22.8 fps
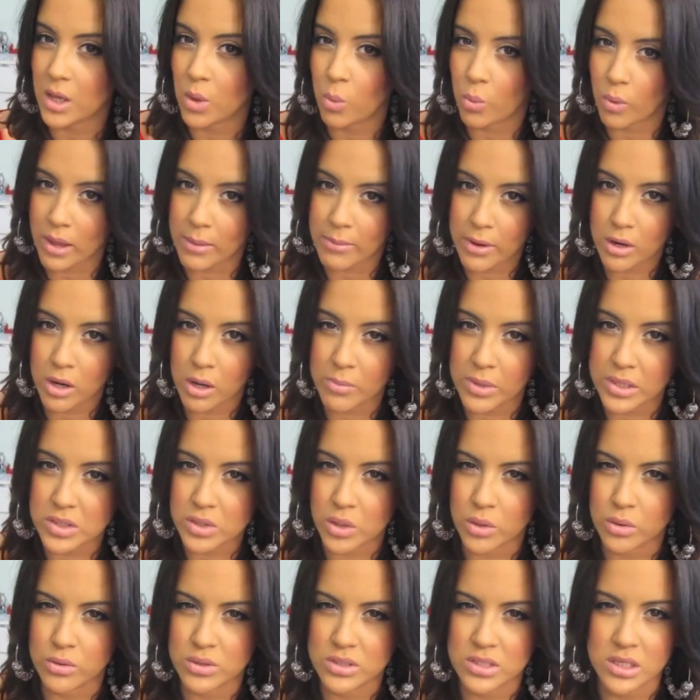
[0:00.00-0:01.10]
it way better on my
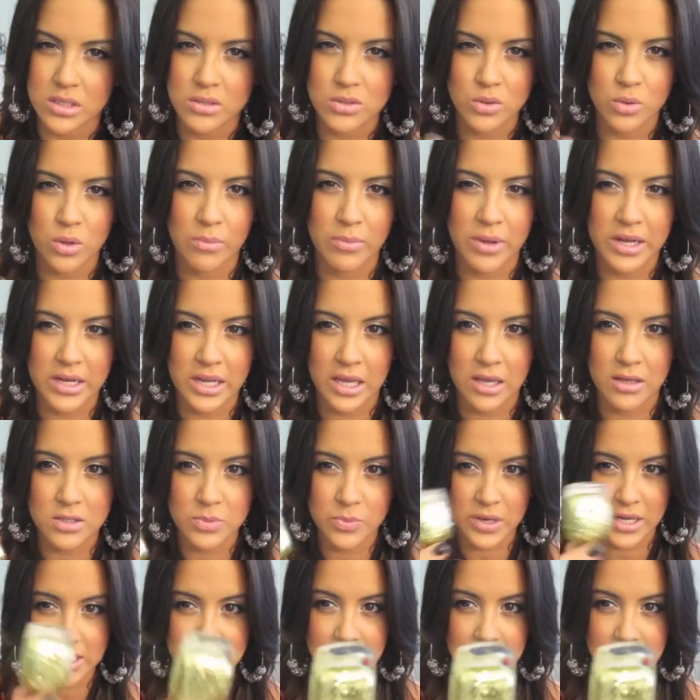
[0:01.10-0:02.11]
toes than I do on my nails, but I